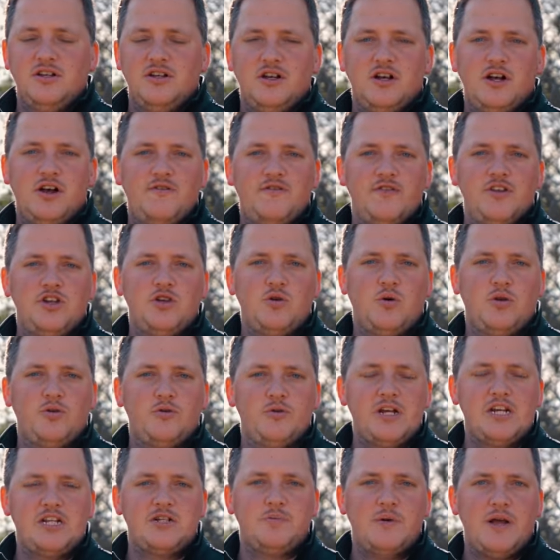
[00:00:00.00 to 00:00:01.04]
a video on
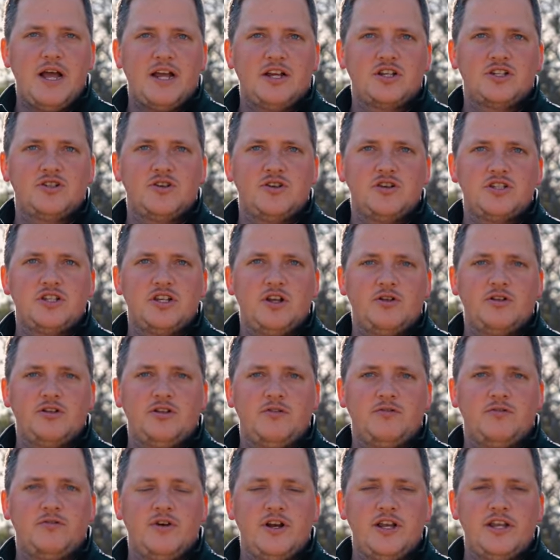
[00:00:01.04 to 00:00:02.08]
Reachback starts telling
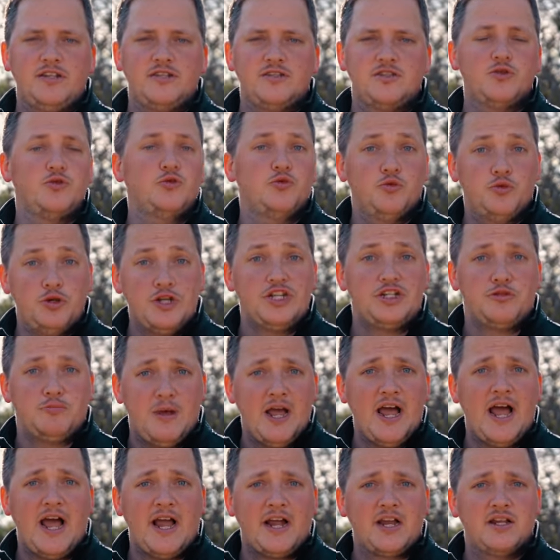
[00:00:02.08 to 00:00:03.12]
their friends, reach
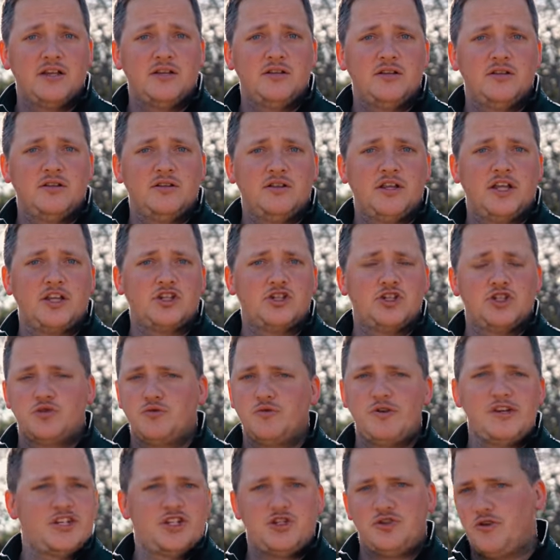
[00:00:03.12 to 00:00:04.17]
back, like just
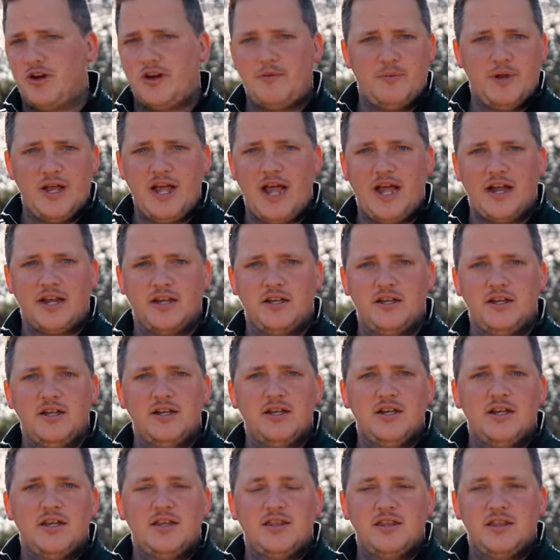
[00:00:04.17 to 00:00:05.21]
reach straight back,
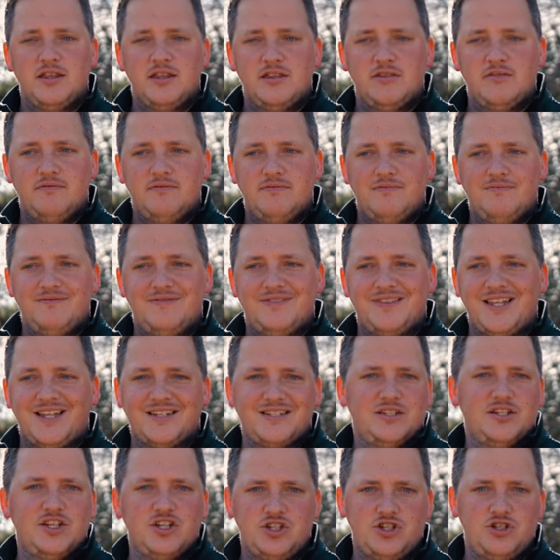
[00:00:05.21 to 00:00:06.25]

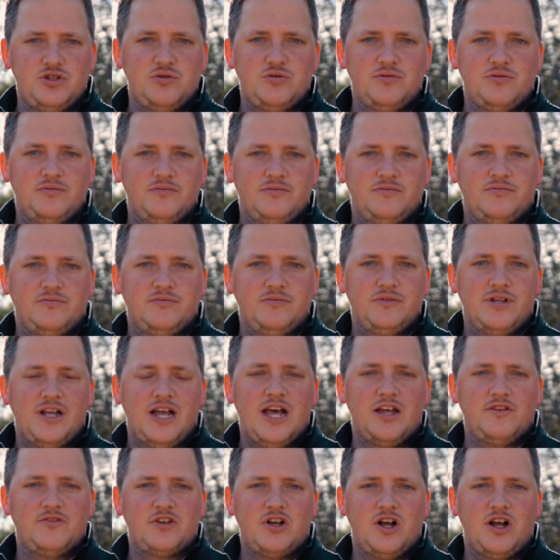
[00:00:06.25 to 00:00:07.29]
that's an issue
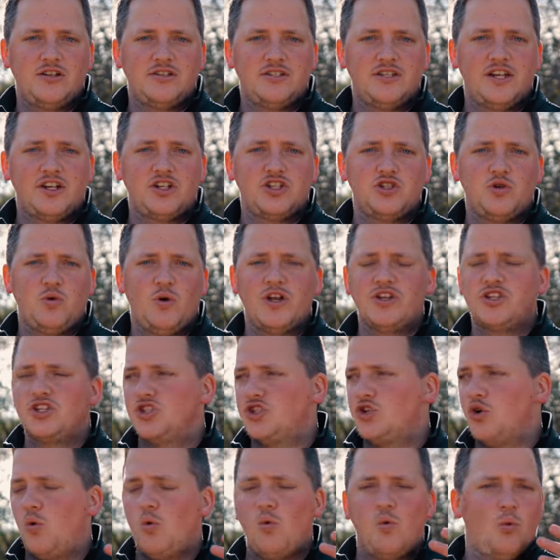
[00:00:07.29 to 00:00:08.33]
out of context. So I just
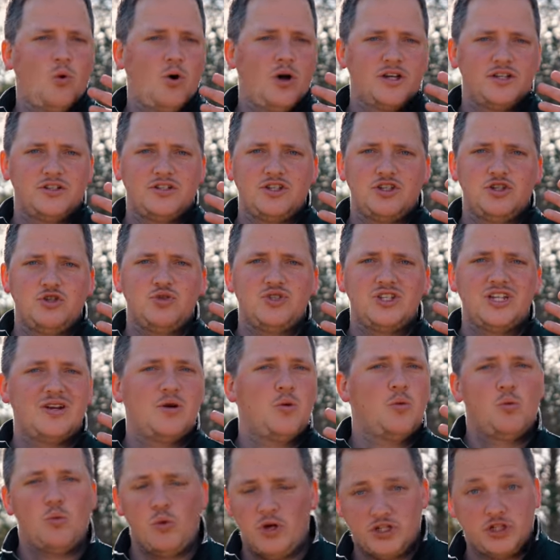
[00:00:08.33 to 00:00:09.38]
don't want to use it
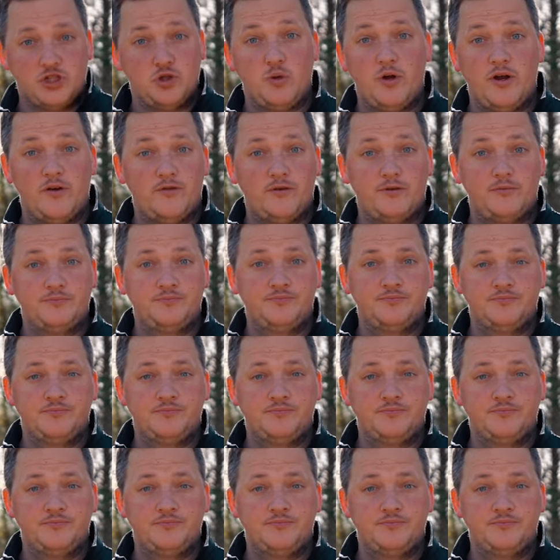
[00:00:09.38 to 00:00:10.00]
whatsoever,